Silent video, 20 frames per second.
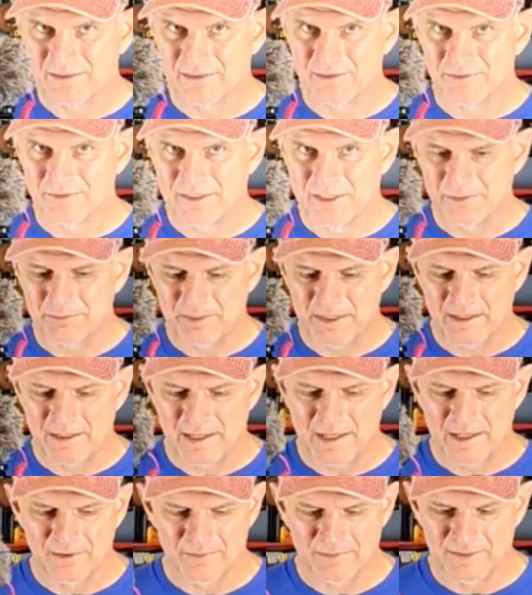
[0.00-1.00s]
there's a flash, but
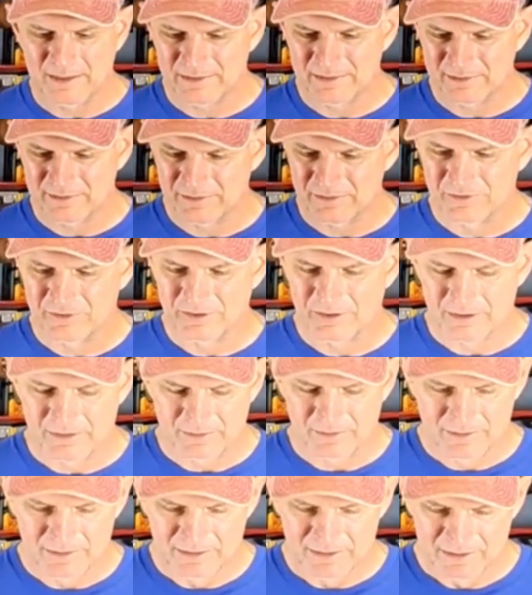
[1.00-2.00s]
I don't think it's as good.
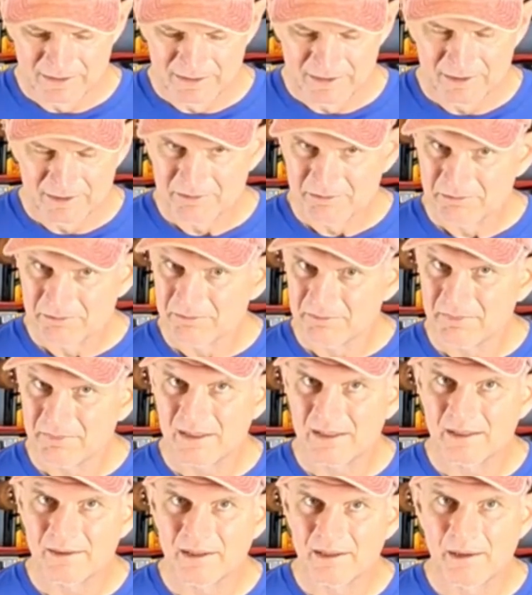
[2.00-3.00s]

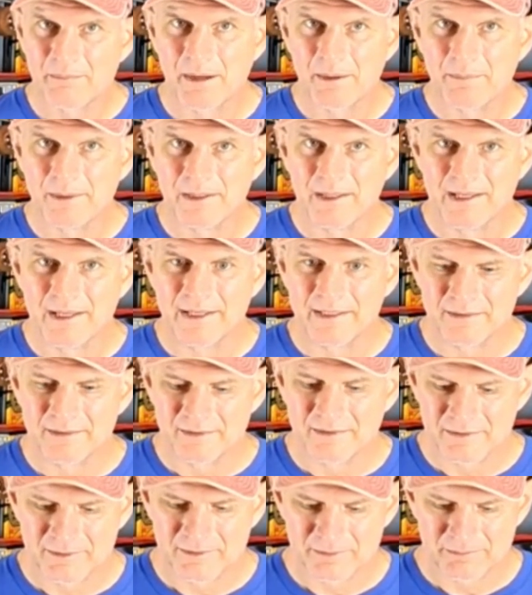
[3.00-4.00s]
I might be lying,
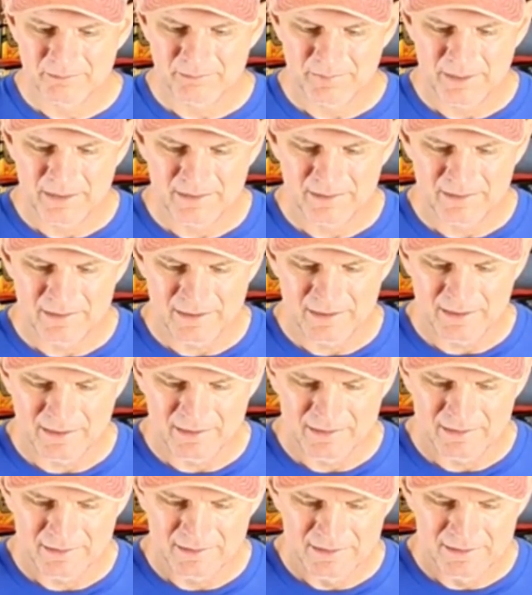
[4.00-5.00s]
but
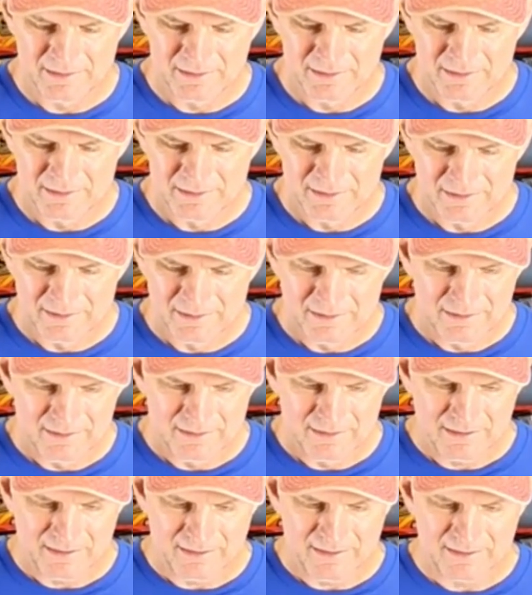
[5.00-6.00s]
I
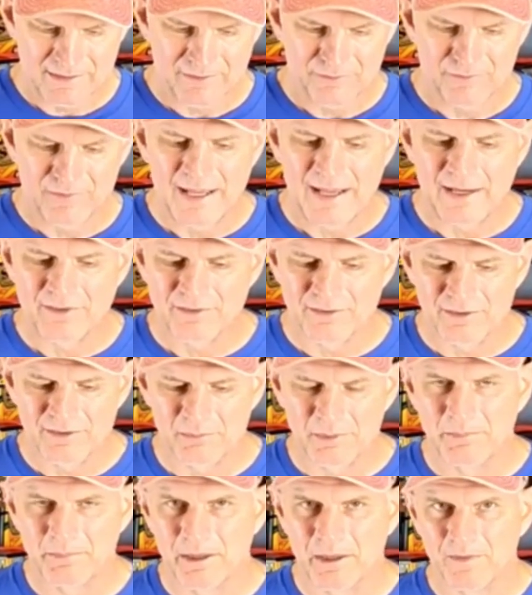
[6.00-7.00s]
think the flash is gonna
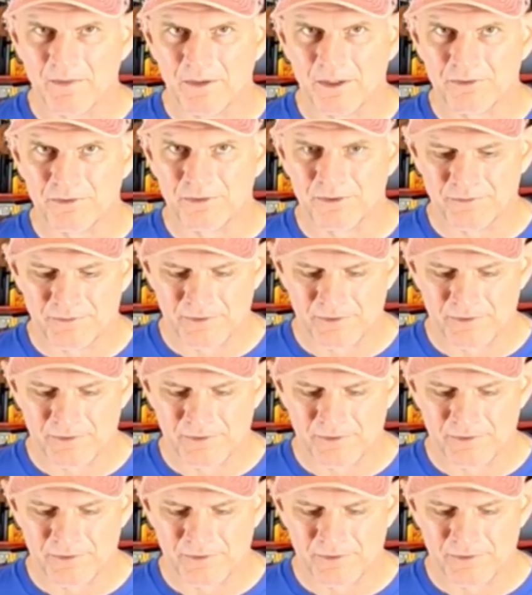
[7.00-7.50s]
be better on this for